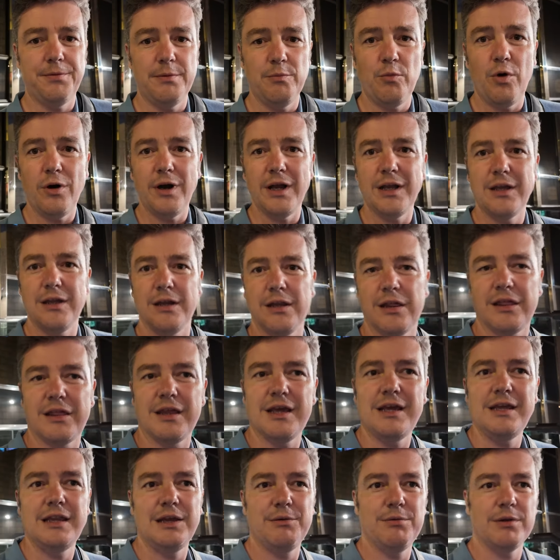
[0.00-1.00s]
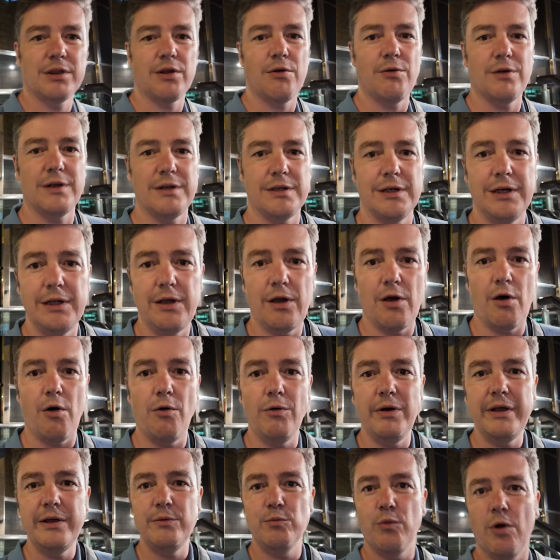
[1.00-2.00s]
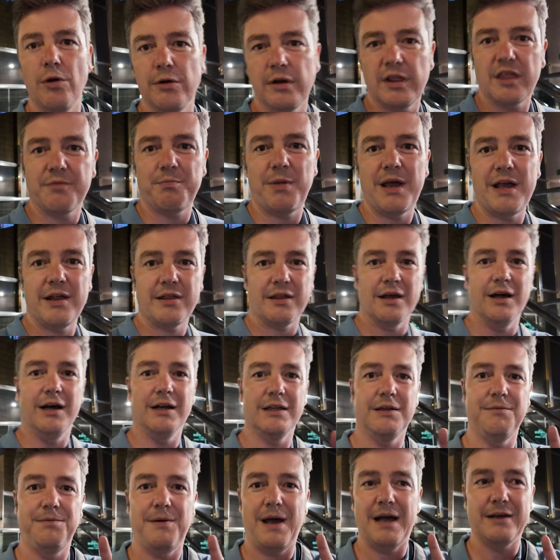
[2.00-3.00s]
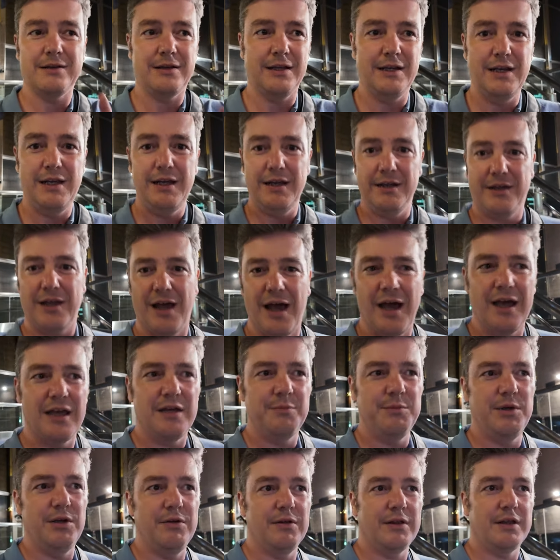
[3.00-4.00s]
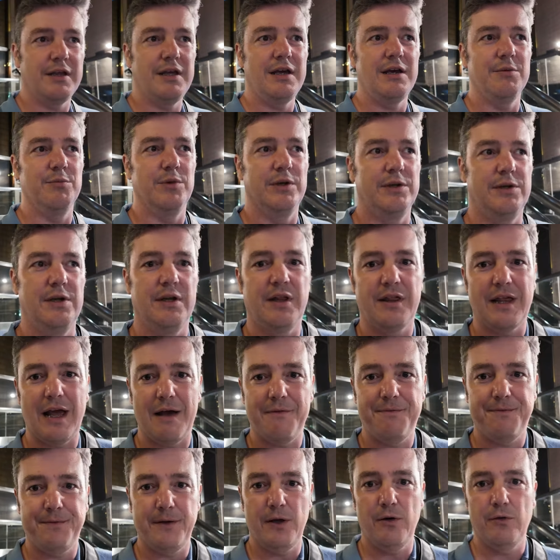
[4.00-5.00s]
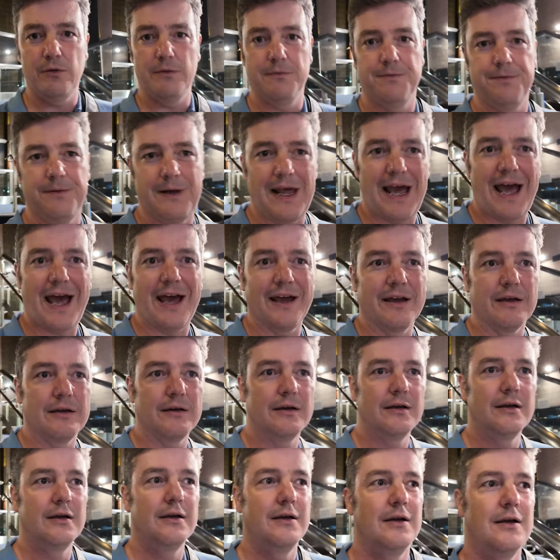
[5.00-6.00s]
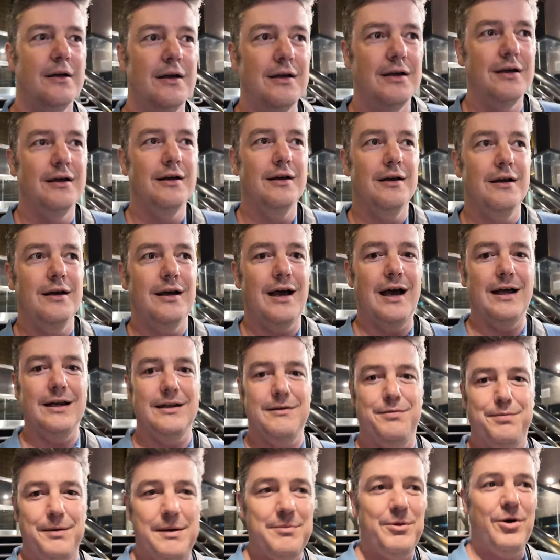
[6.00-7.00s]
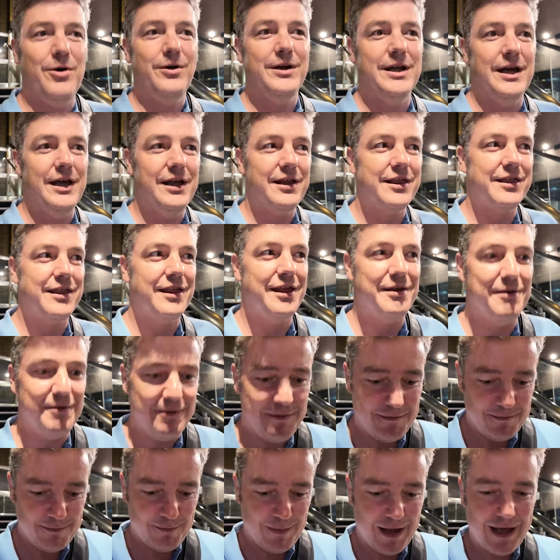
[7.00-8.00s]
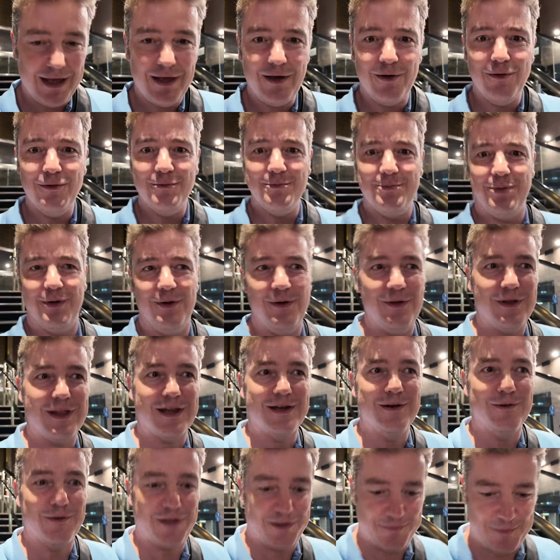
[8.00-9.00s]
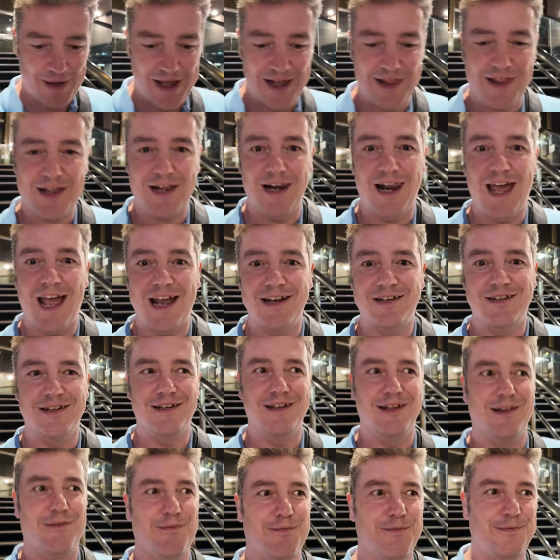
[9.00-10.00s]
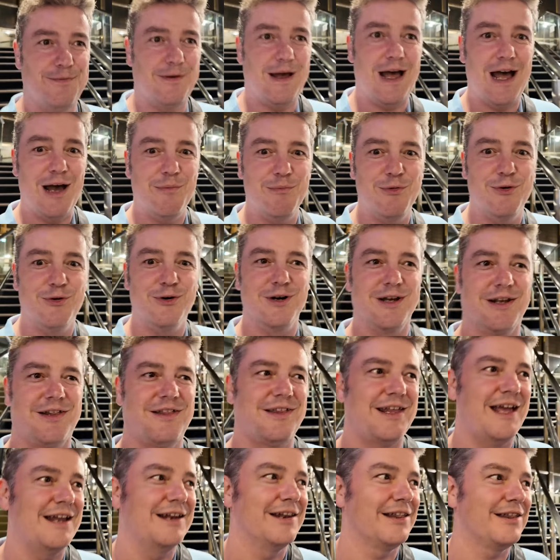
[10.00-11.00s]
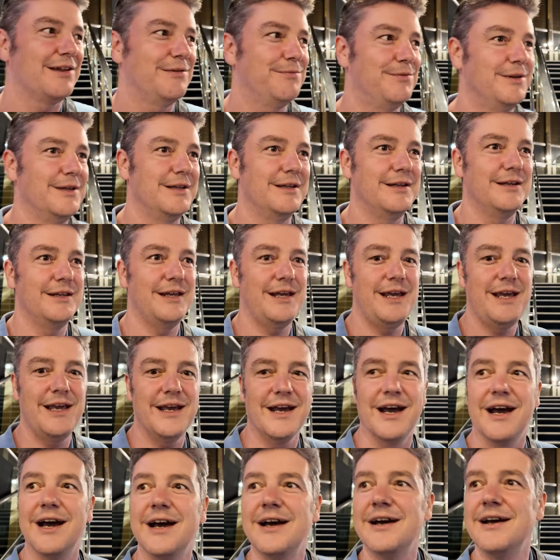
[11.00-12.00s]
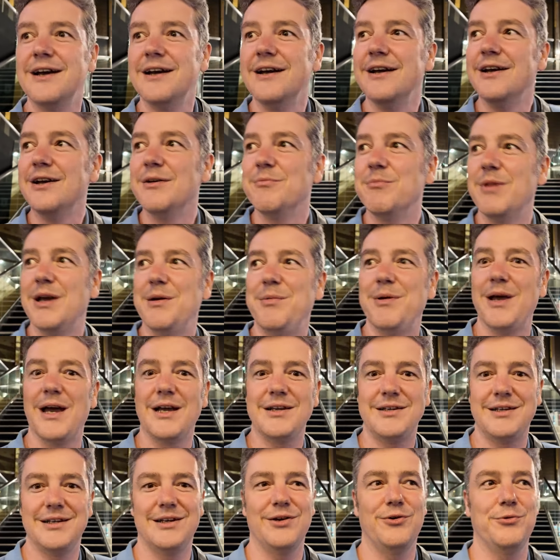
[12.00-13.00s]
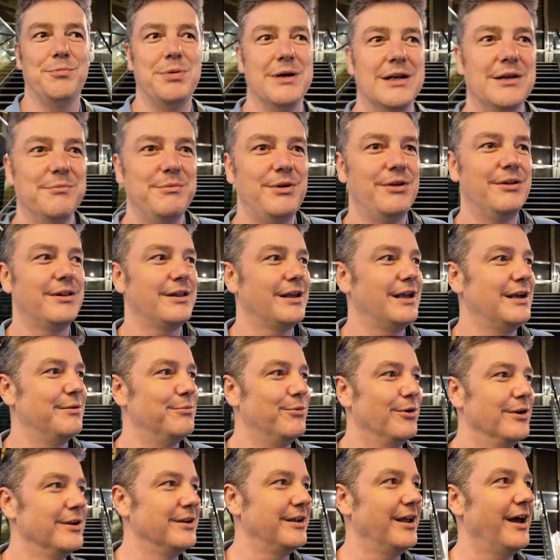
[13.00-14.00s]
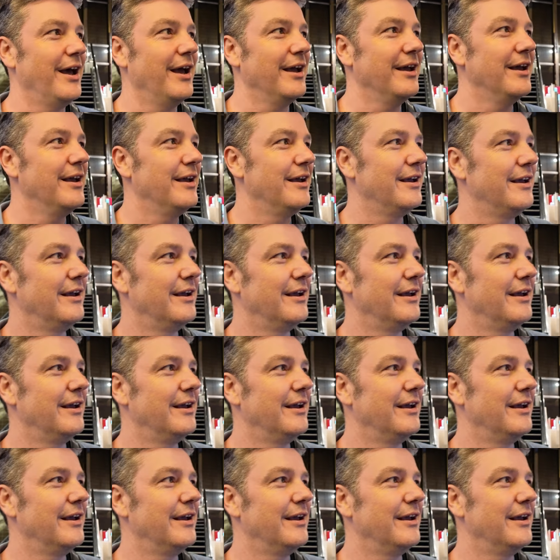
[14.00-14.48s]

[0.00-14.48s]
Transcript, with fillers: from what I could see, there was actually only one space artifact in the entire museum, which is that flown flag. And if I'm honest, my own personal space collection is far more extensive than here. Maybe I should open a museum one day.